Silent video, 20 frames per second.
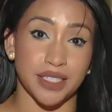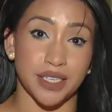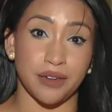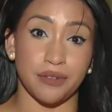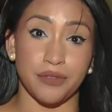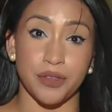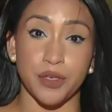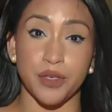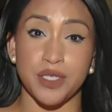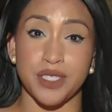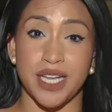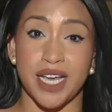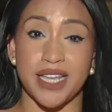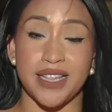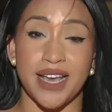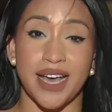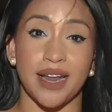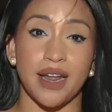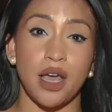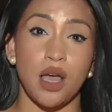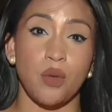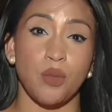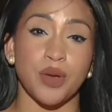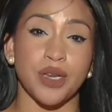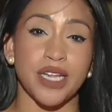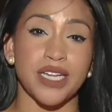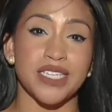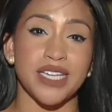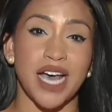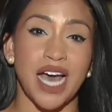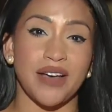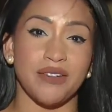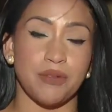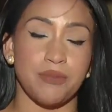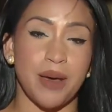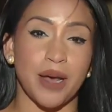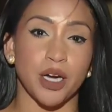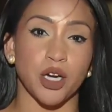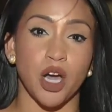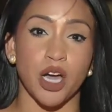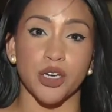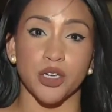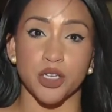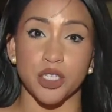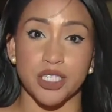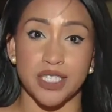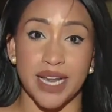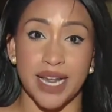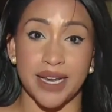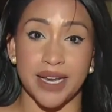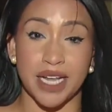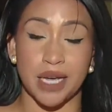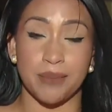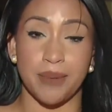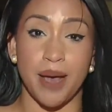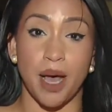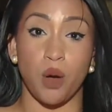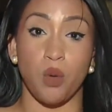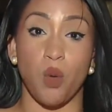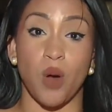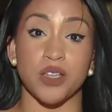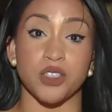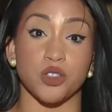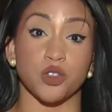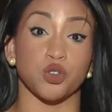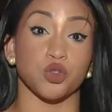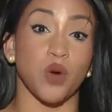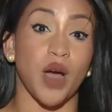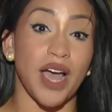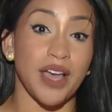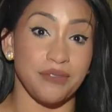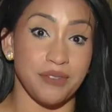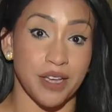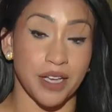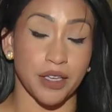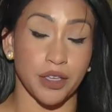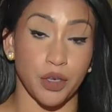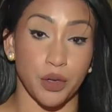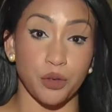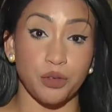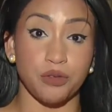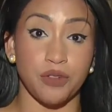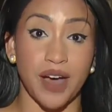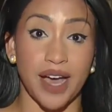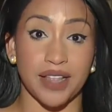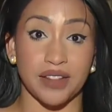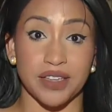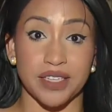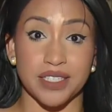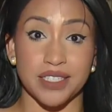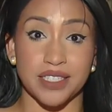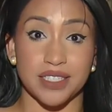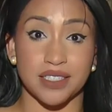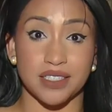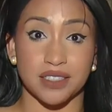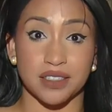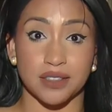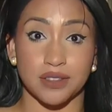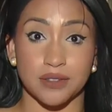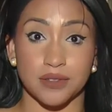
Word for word: A few say that we need to have a better understanding about what's driving youth violence.